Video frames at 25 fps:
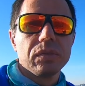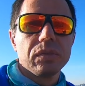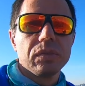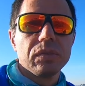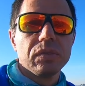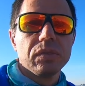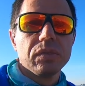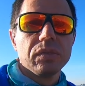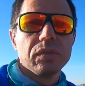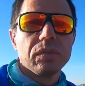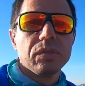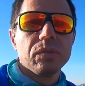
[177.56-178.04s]

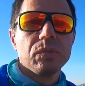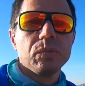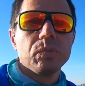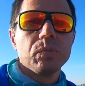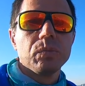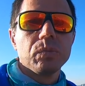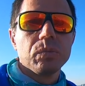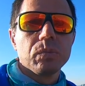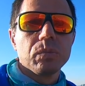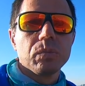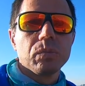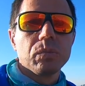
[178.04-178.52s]

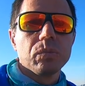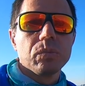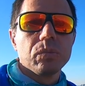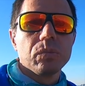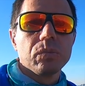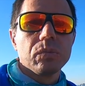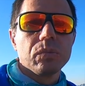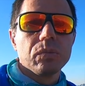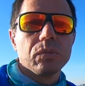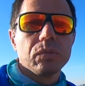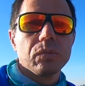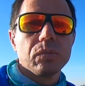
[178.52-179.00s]

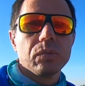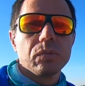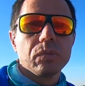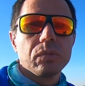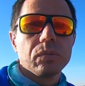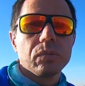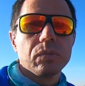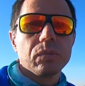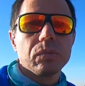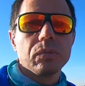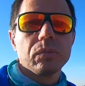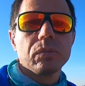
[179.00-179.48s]

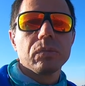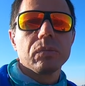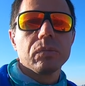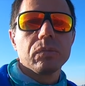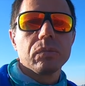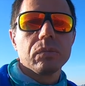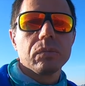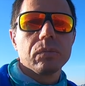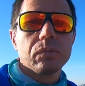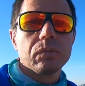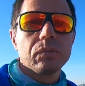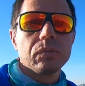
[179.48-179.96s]

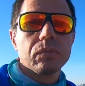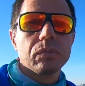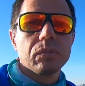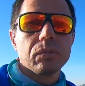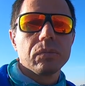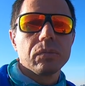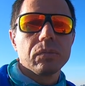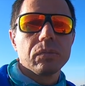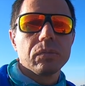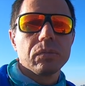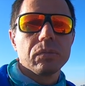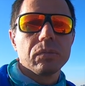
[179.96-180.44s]

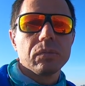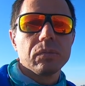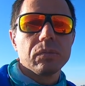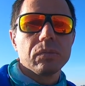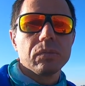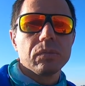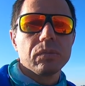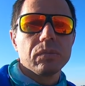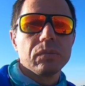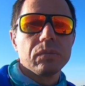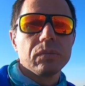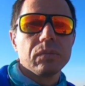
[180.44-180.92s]

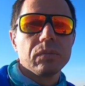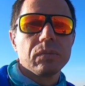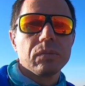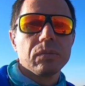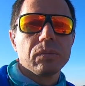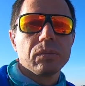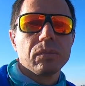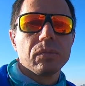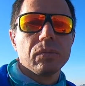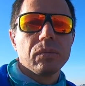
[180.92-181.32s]
(not speaking)